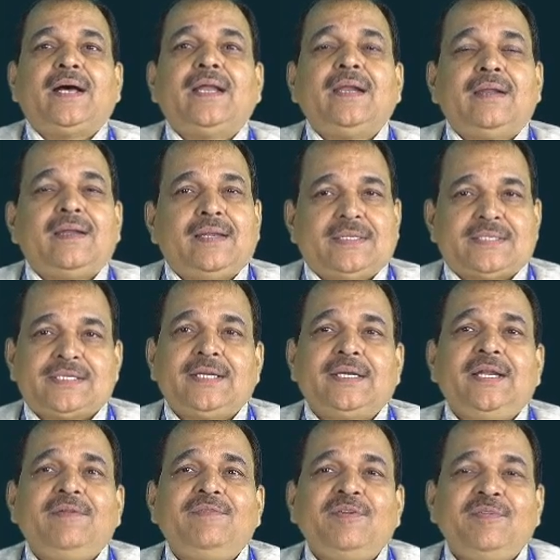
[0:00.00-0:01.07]

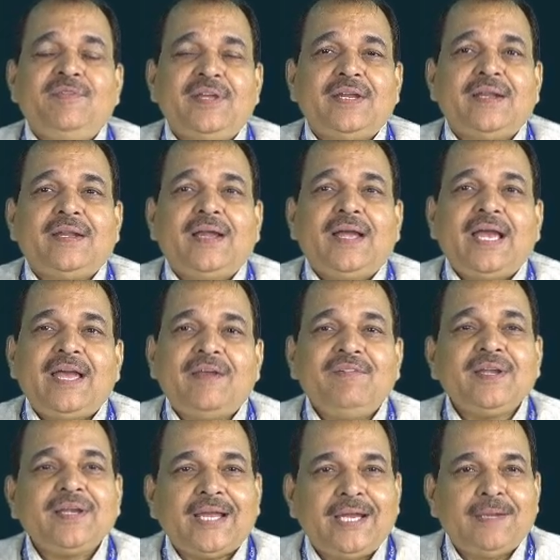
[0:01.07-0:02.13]
yesterday we were
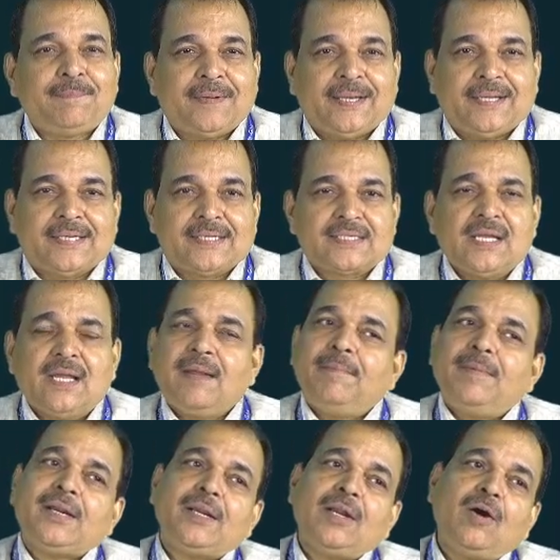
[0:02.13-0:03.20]
having 9 planets,
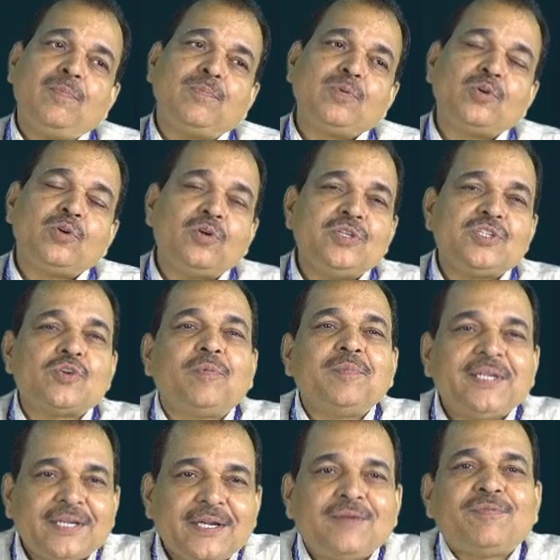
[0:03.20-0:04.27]
but now Pluto is
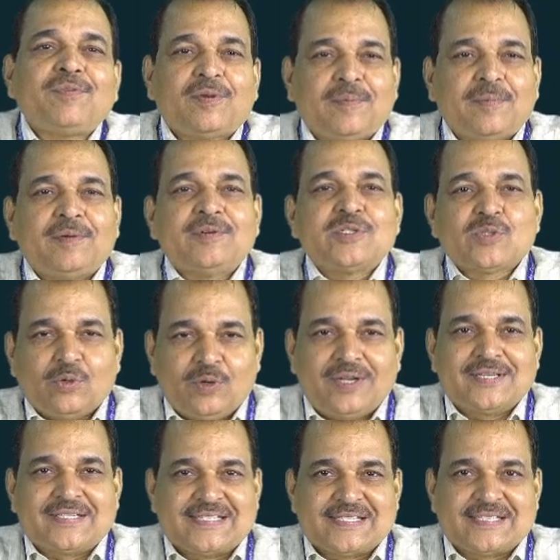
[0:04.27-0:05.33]
omitted from our solar
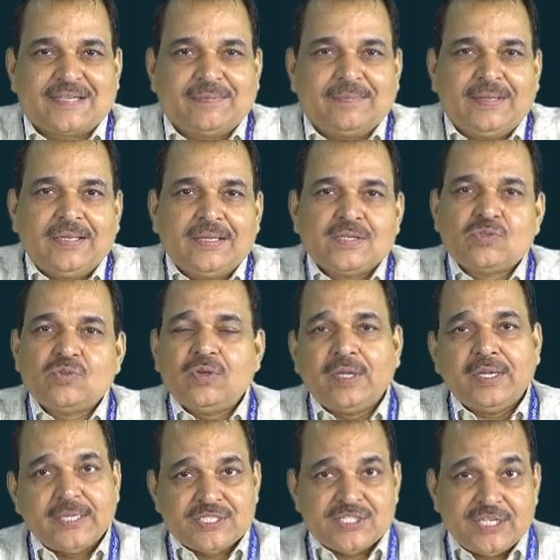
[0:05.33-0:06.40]
system. So
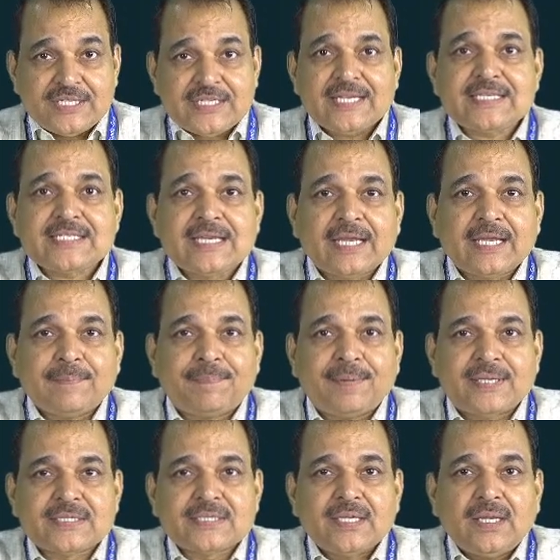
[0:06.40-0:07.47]
a change has taken
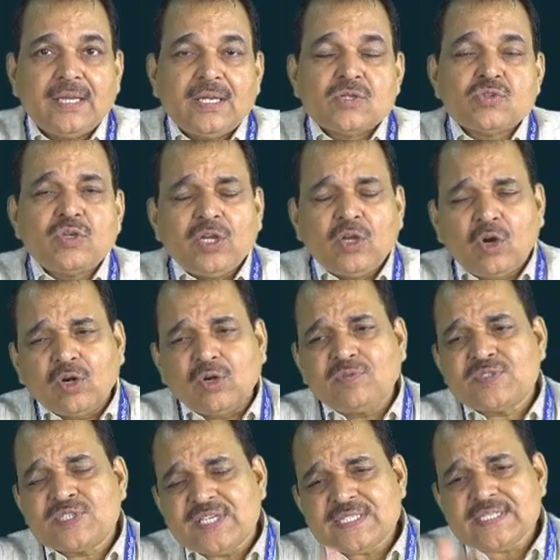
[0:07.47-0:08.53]
place. So a lot of
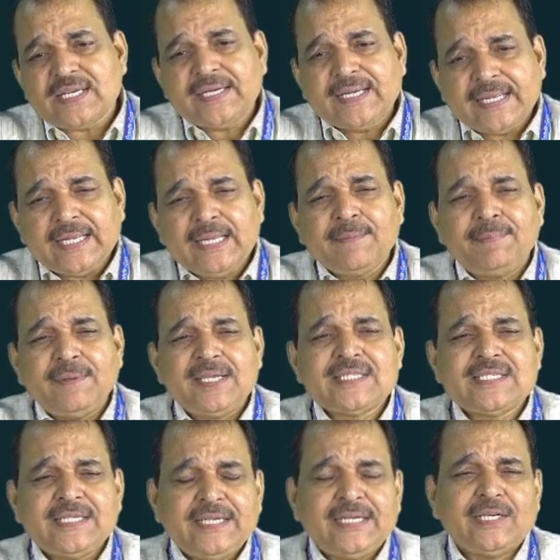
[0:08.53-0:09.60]
changes are taking place
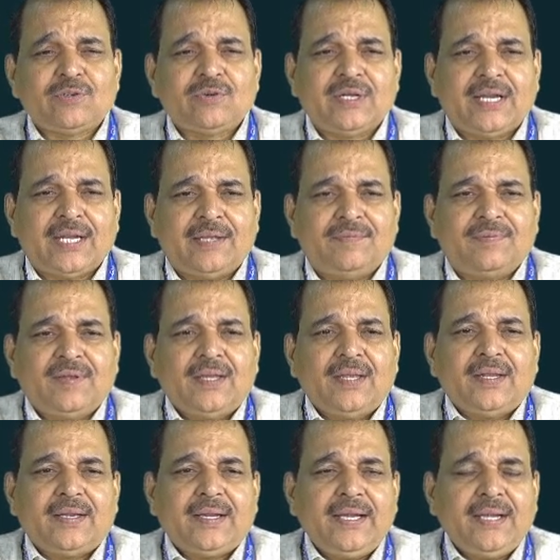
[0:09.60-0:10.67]
in day-to-day life,
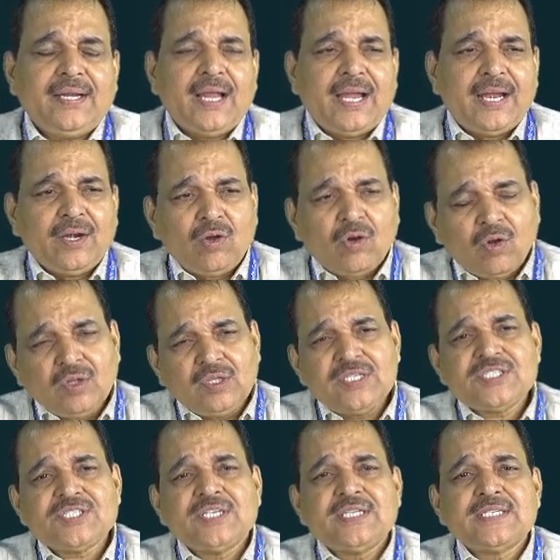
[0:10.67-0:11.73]
right? And all these
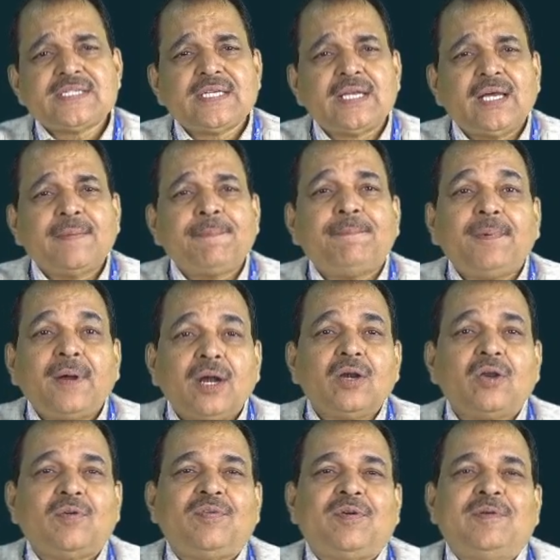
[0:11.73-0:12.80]
changes are part
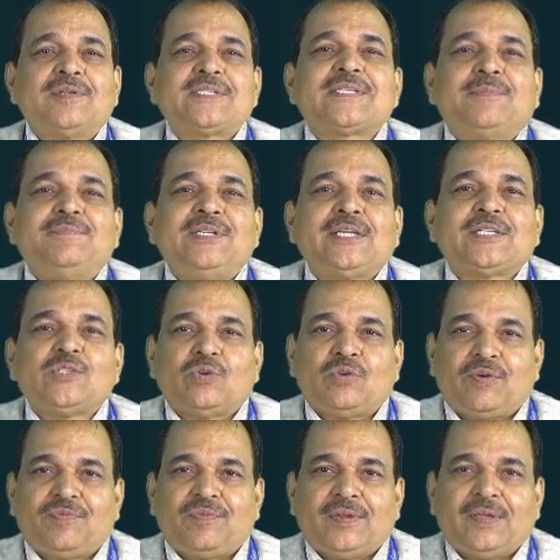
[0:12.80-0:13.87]
of our subject
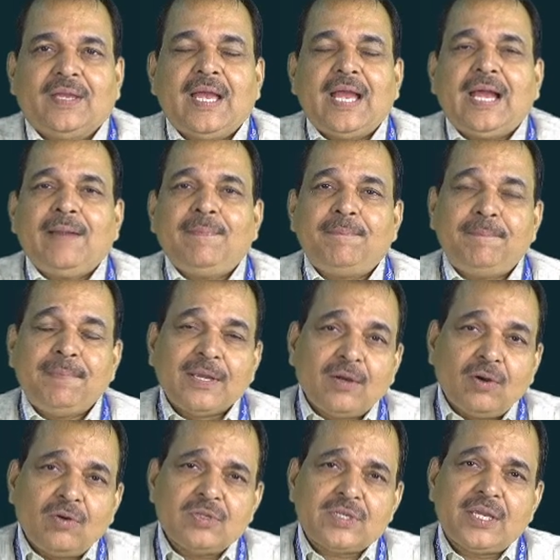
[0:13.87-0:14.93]
geography. And
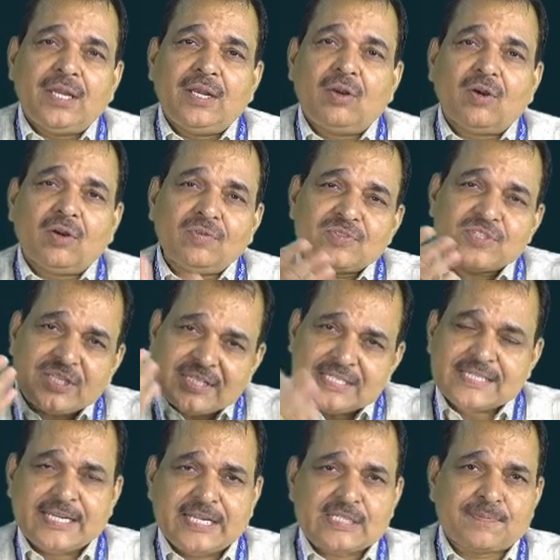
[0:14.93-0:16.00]
because a lot of change
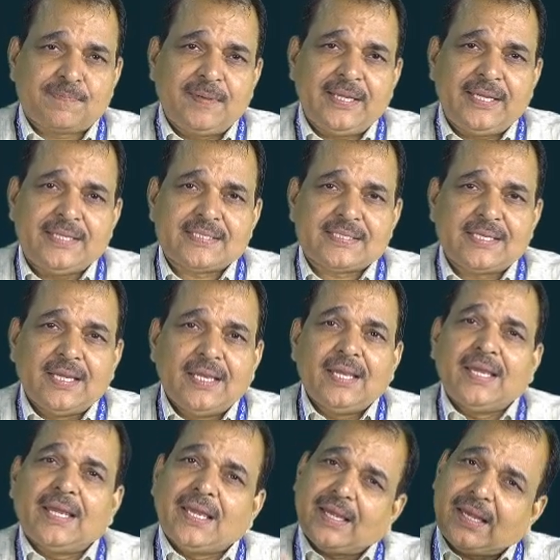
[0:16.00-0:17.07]
takes place
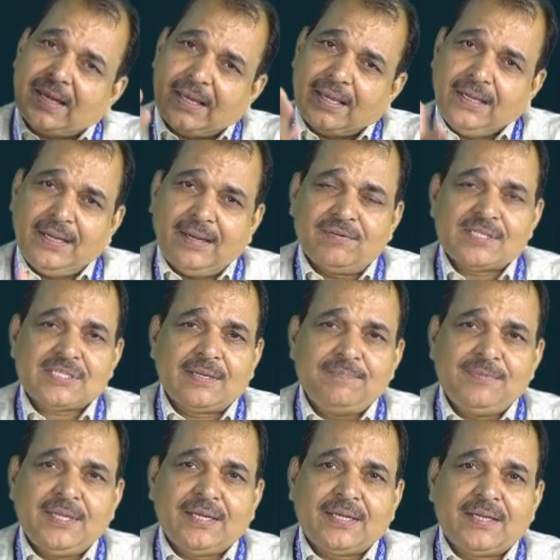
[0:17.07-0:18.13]
in our
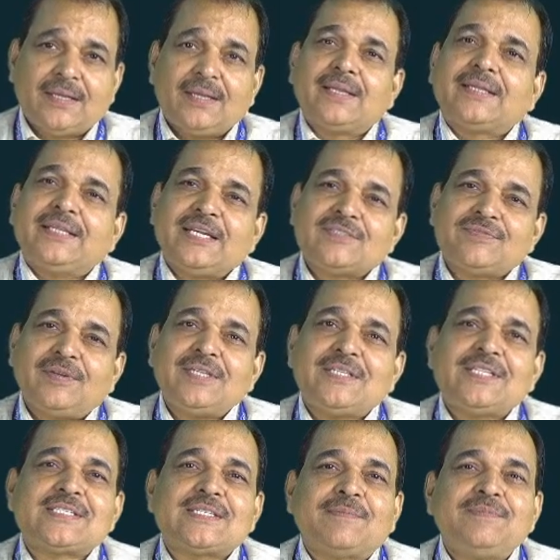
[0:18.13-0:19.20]
subject, that's why this
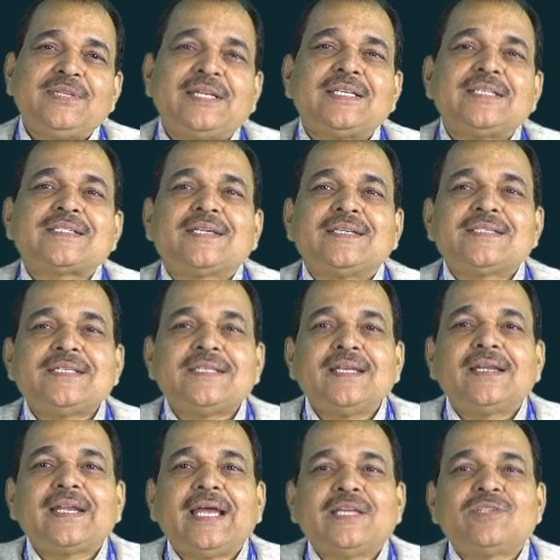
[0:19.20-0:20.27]
subject is considered
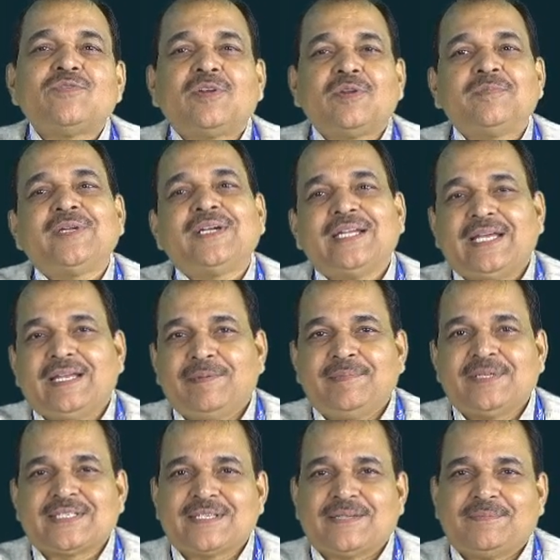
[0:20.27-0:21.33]
as one of the dynamic
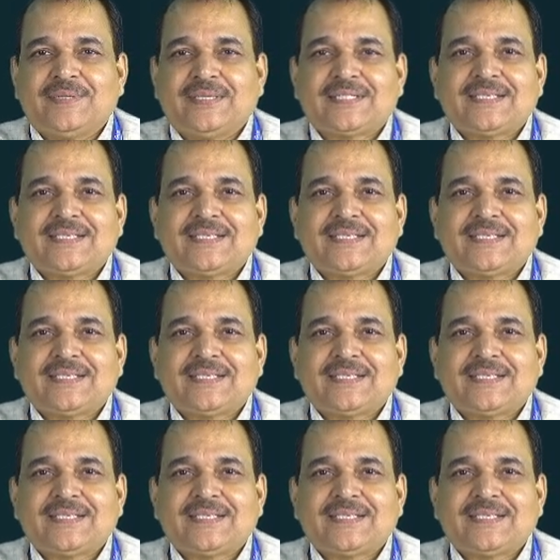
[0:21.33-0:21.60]
subjects.